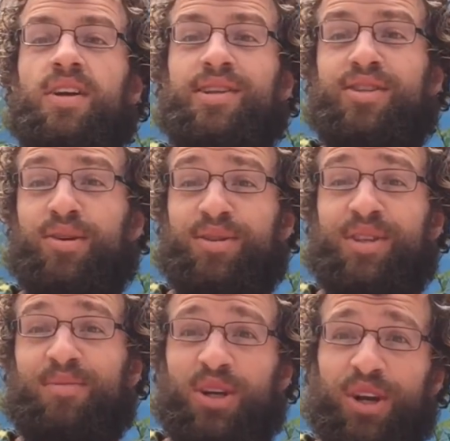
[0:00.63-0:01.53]
So
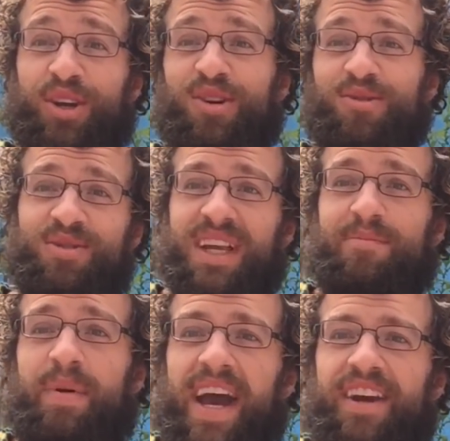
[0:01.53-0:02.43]
some good news
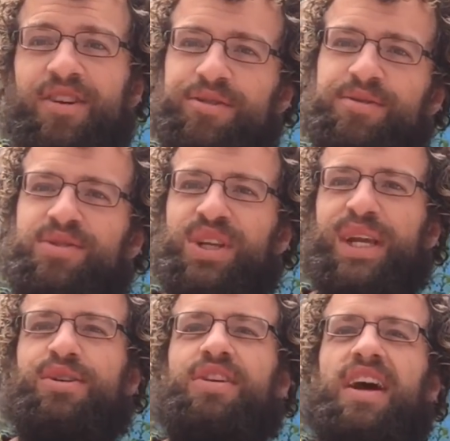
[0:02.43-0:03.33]
and bad news
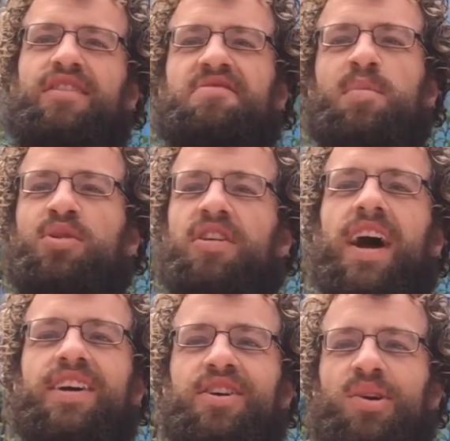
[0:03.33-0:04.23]
here out of
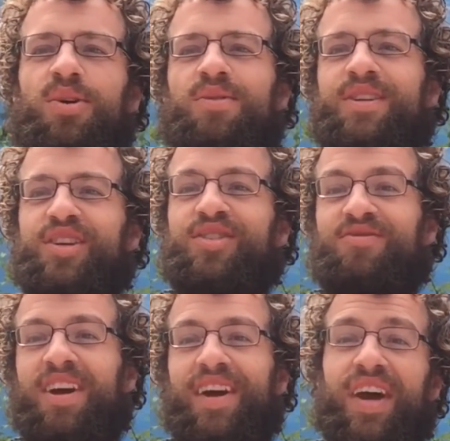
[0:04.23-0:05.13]
Morocco. We
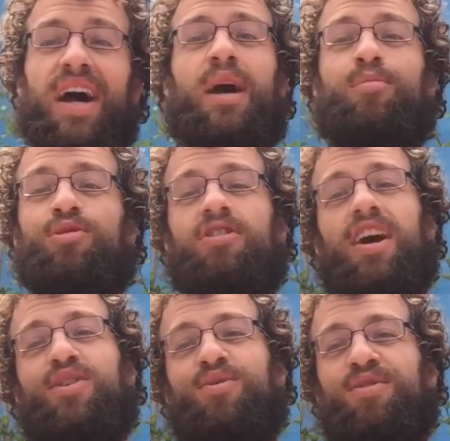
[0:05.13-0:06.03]
just read on
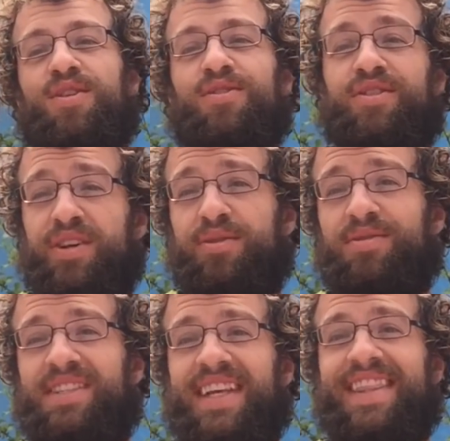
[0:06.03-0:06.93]
Morocco World
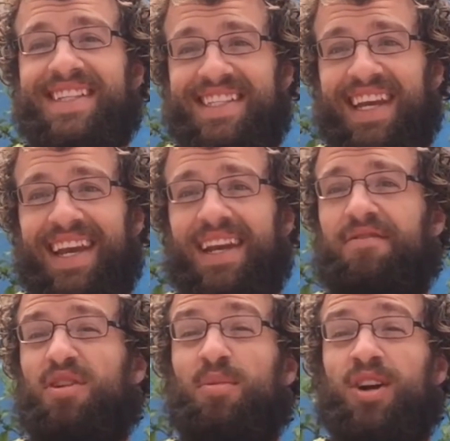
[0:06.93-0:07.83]
News that the state
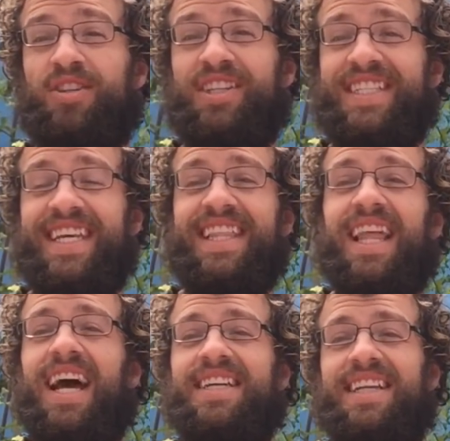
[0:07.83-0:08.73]
of emergency
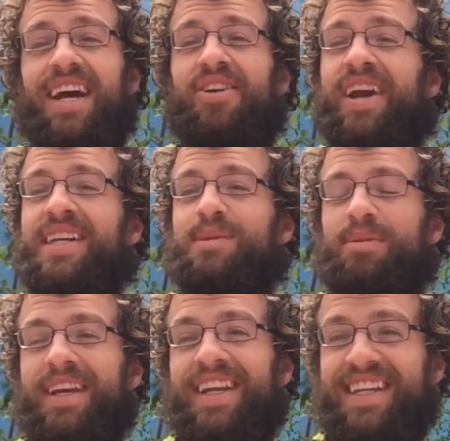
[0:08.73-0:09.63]
lockdown has
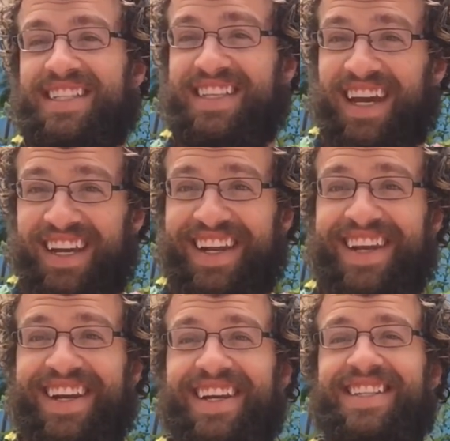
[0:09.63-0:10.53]
been
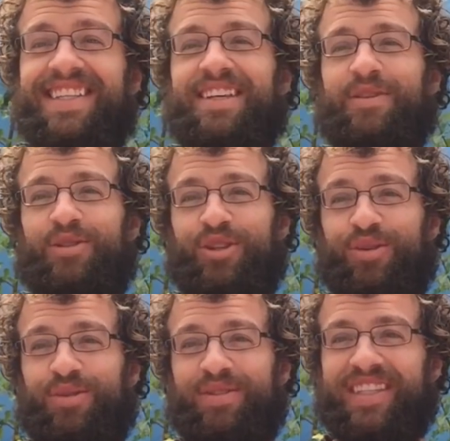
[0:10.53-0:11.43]
extended until
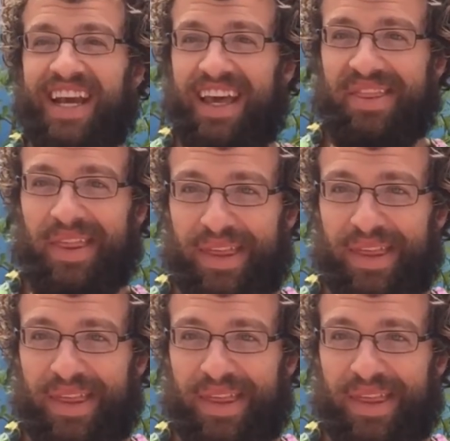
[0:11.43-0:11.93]
June 10th.